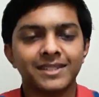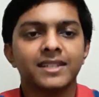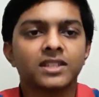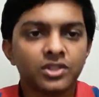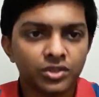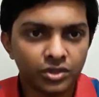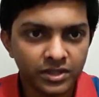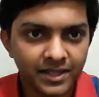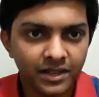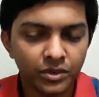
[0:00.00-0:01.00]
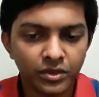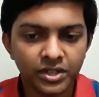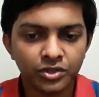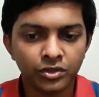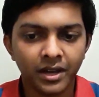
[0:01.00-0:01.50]
css
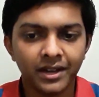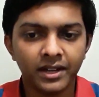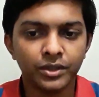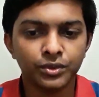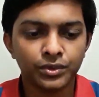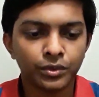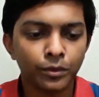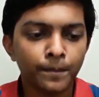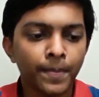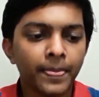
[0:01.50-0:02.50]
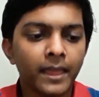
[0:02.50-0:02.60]
unit should i really use so